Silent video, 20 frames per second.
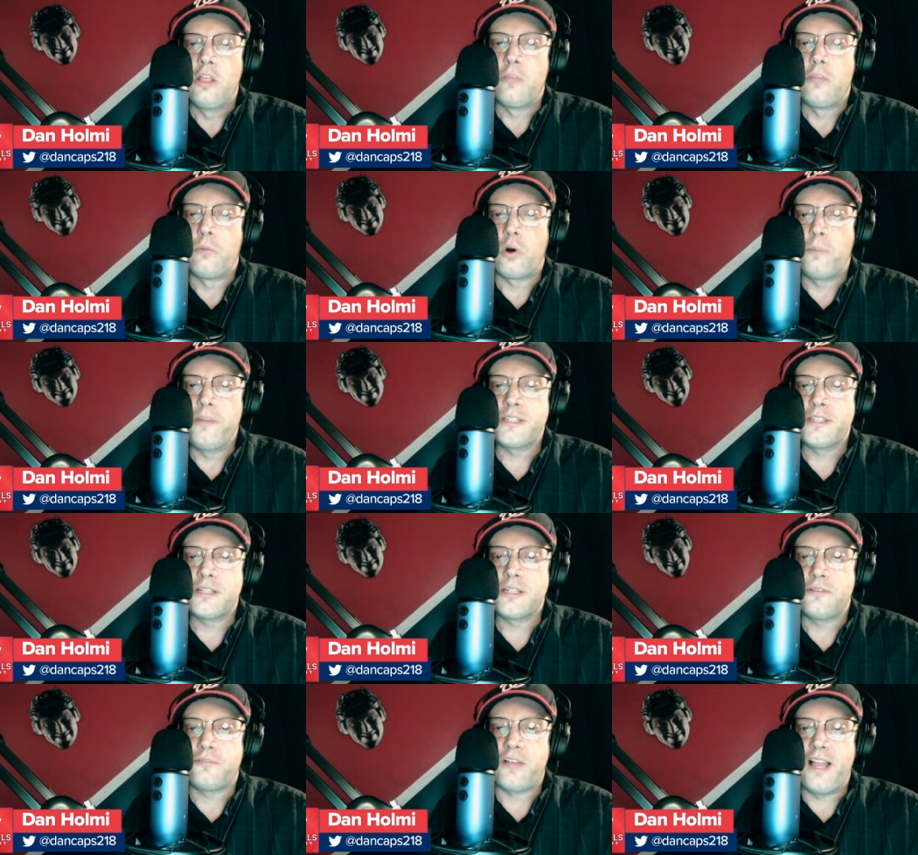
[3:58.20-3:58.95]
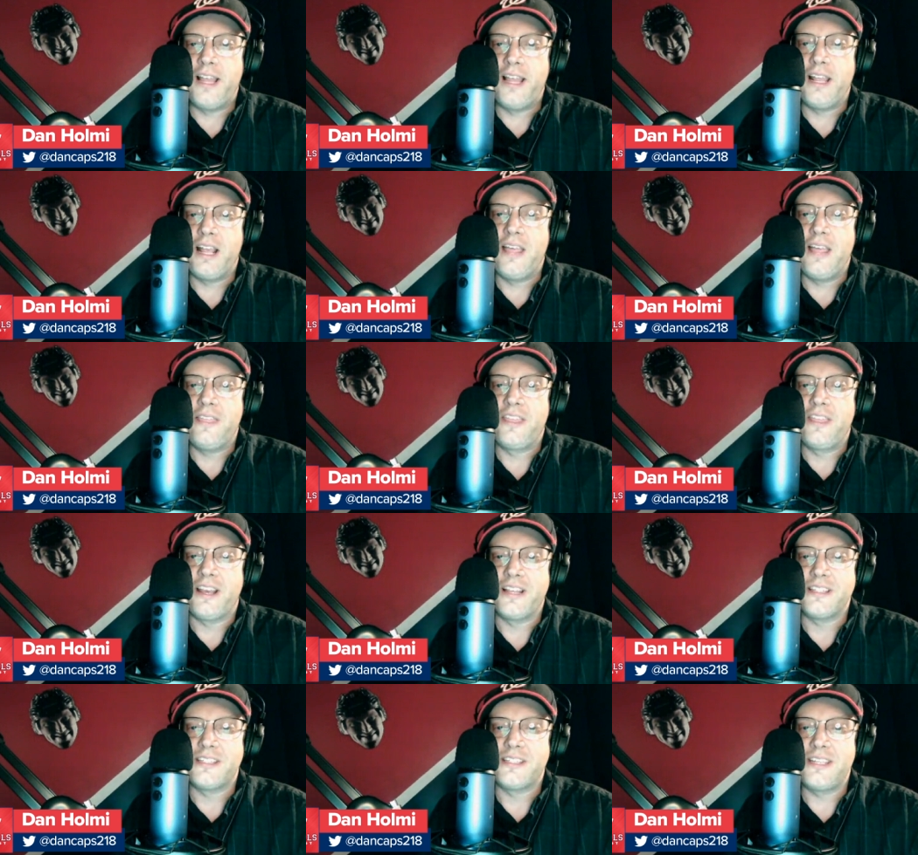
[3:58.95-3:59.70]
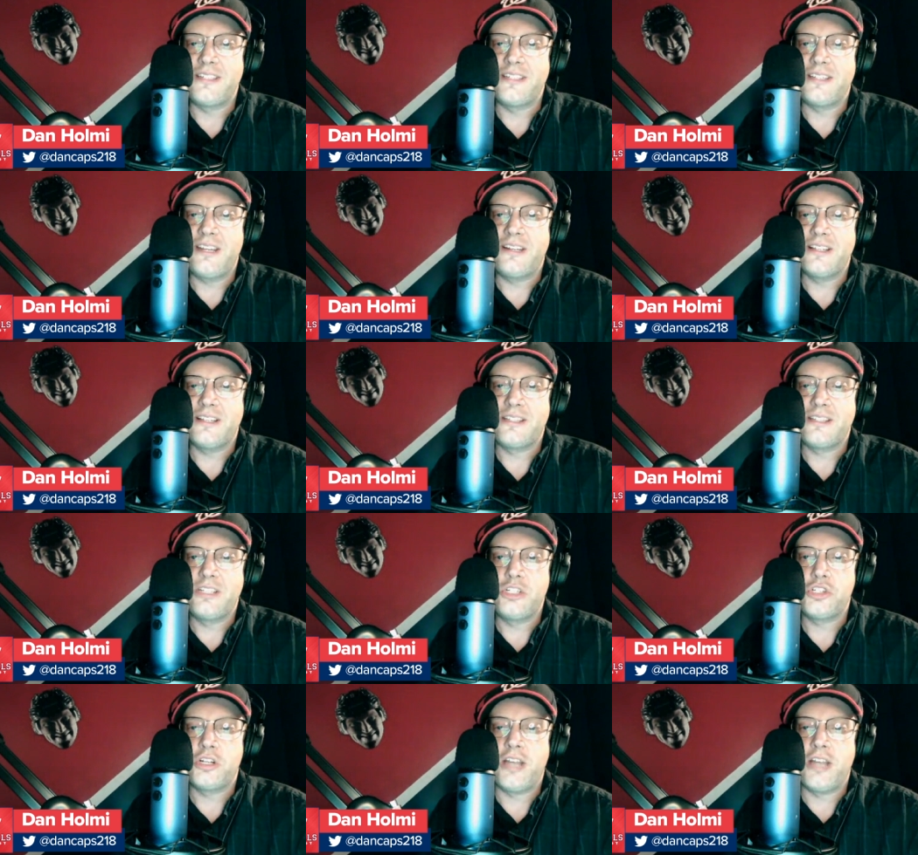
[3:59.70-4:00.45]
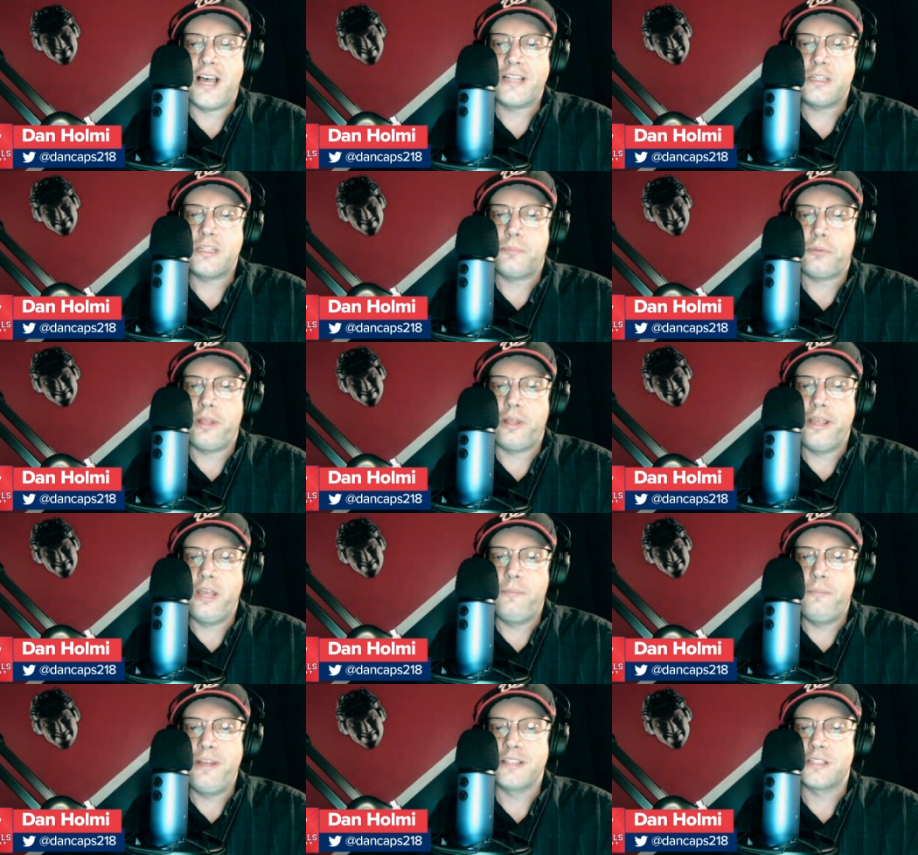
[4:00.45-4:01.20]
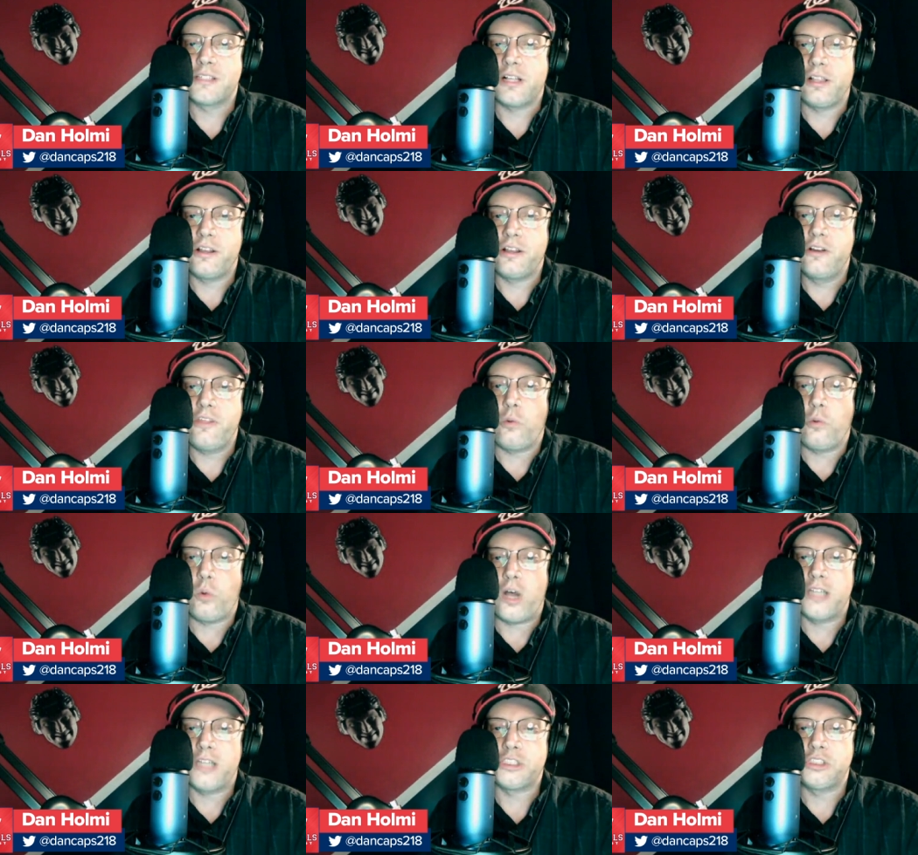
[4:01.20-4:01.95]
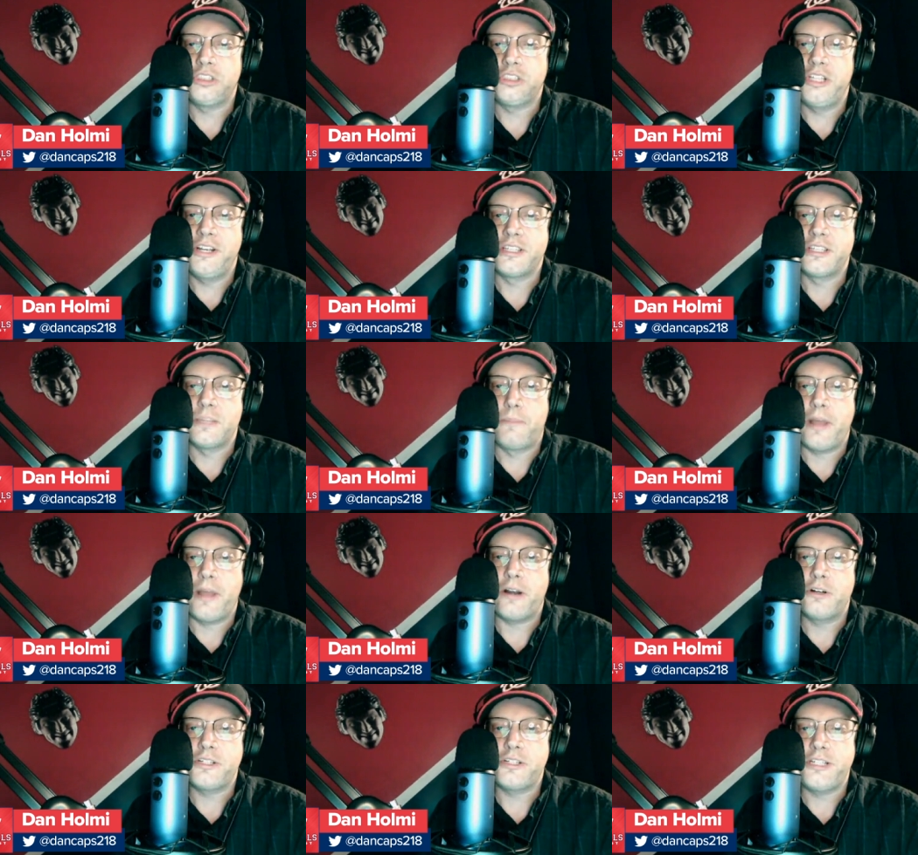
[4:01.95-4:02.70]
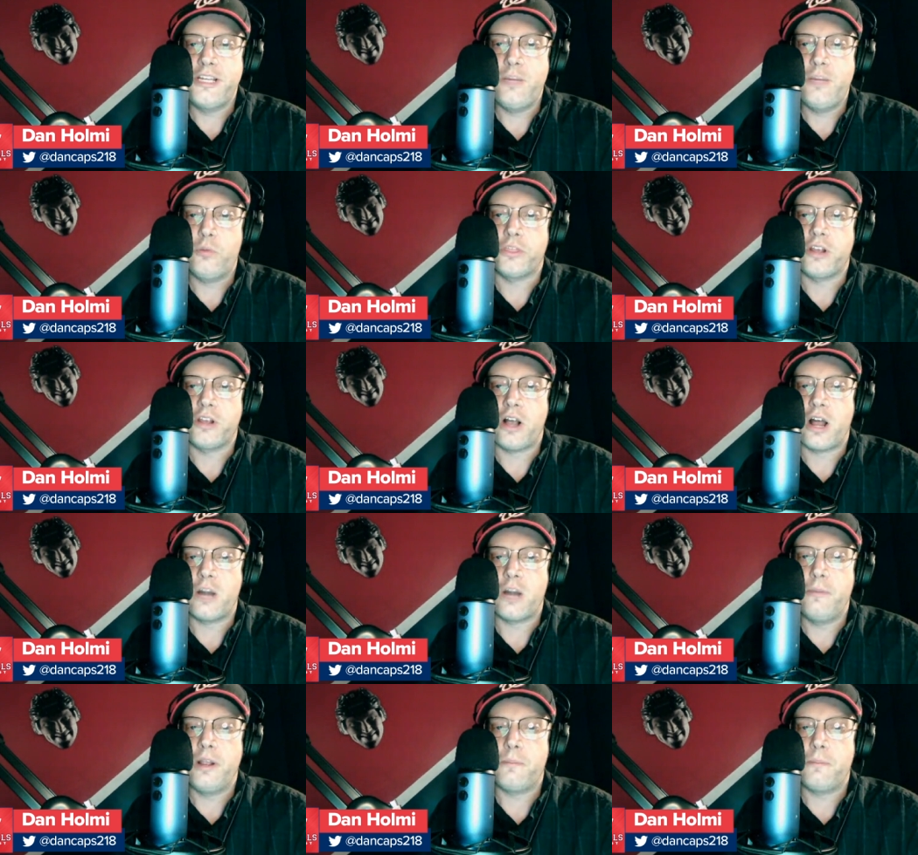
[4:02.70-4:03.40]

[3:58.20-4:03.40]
the more mystifying the consistent decision not to play him. It's clear that Washington is a better team with Connor